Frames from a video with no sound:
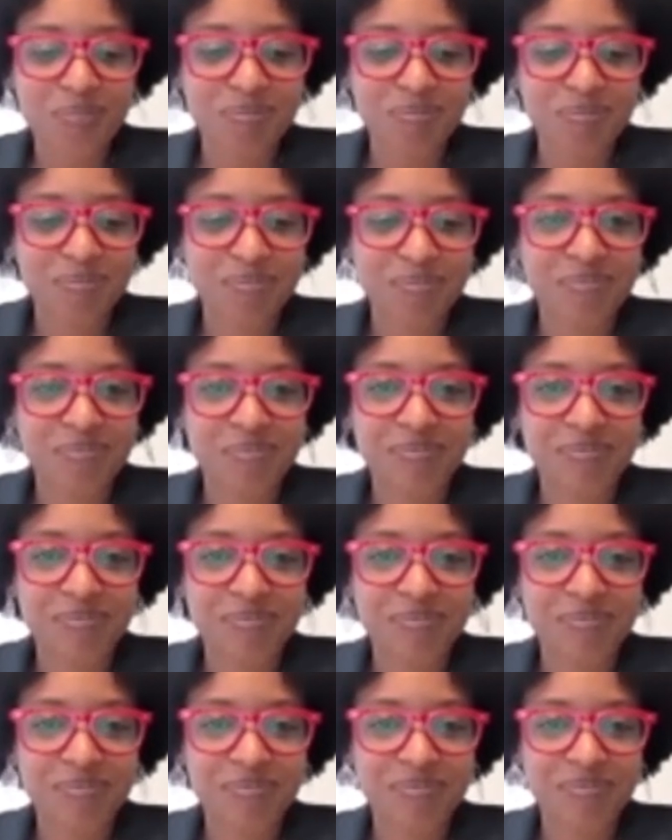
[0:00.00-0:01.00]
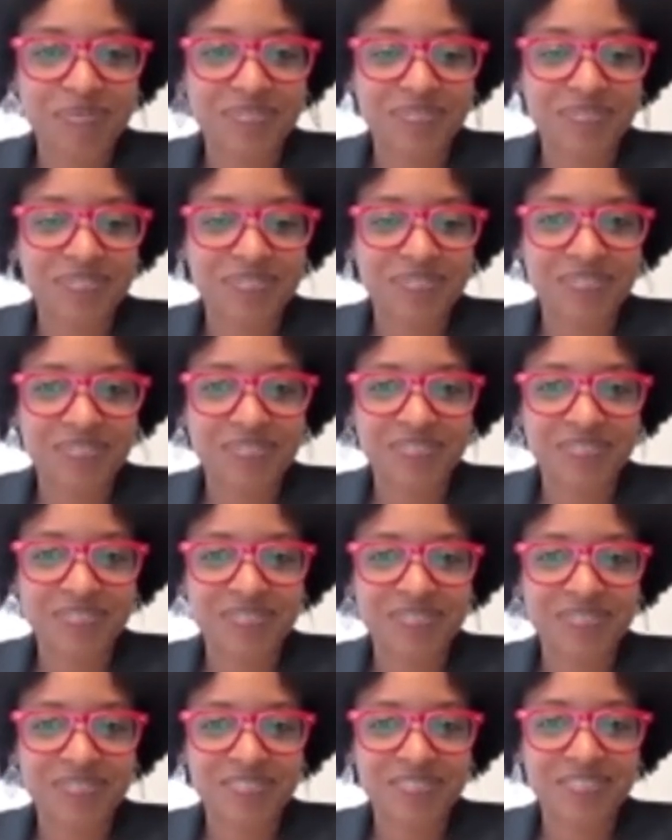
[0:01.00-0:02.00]

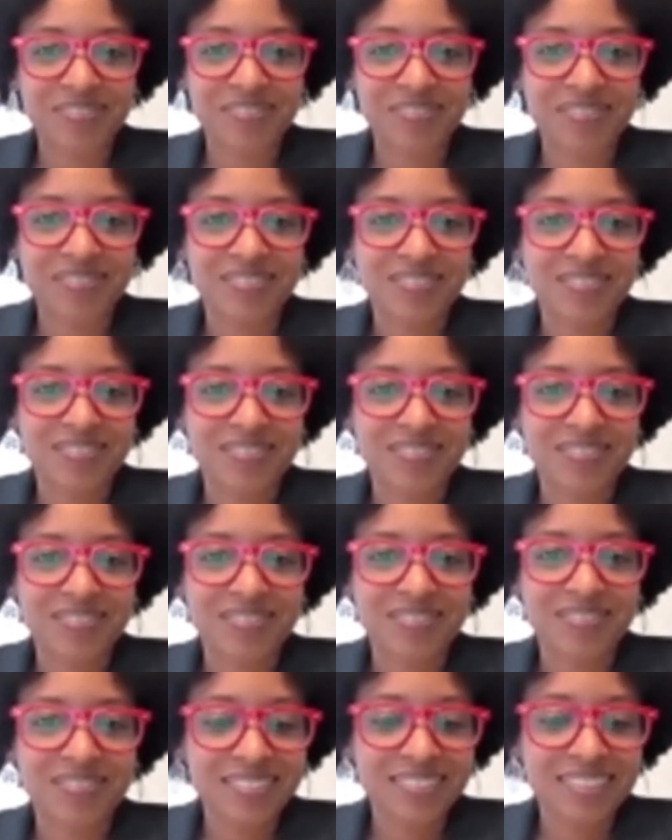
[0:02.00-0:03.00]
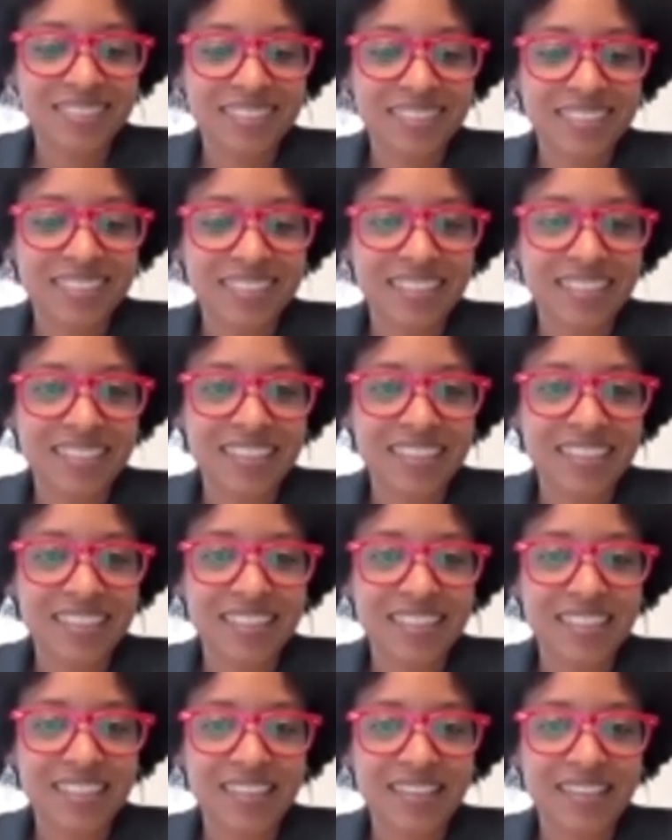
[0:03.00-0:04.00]

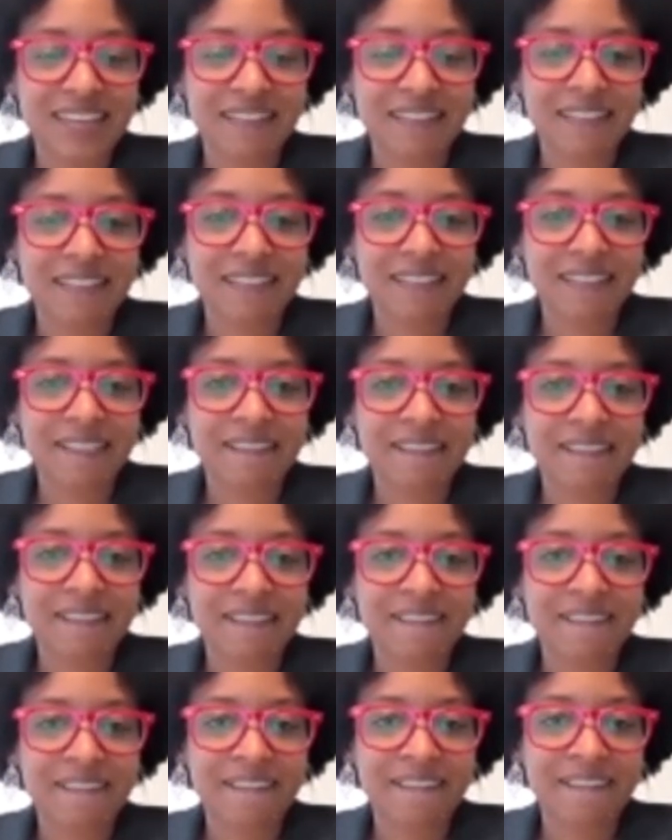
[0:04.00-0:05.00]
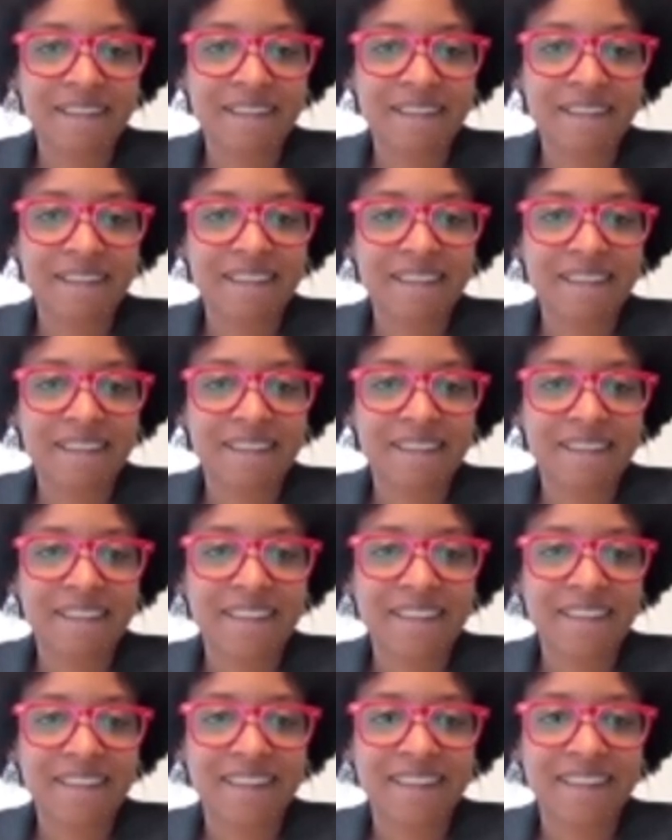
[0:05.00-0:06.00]

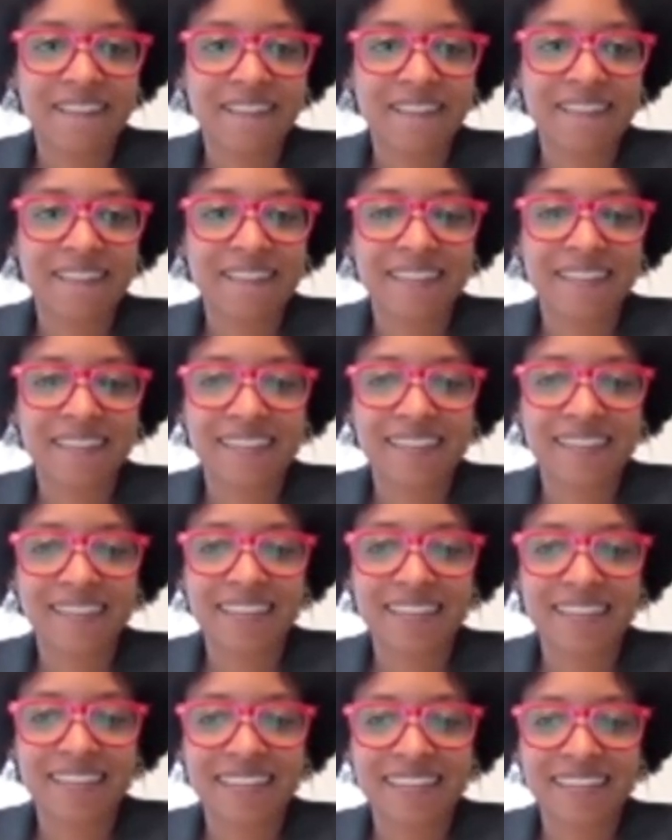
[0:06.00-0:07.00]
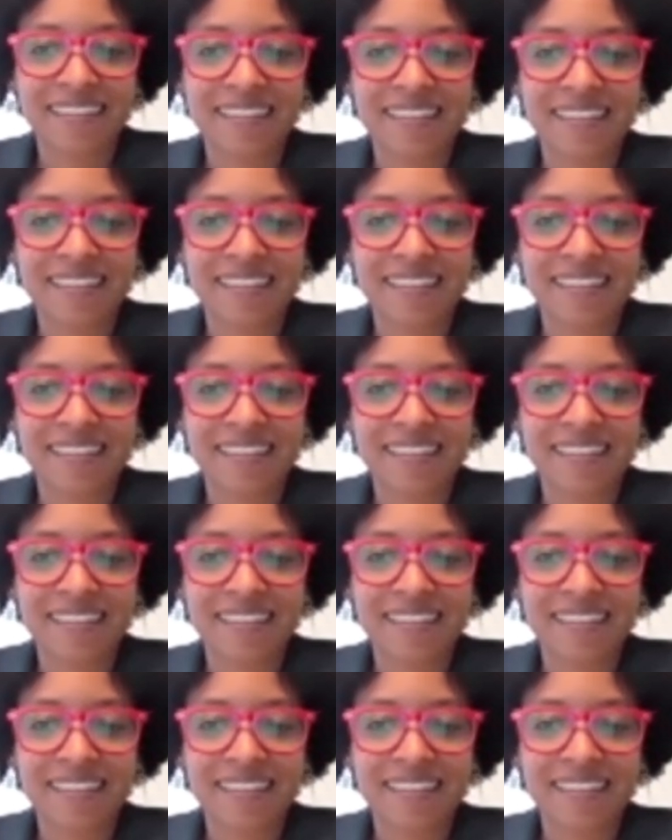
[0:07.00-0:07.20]
[no speech]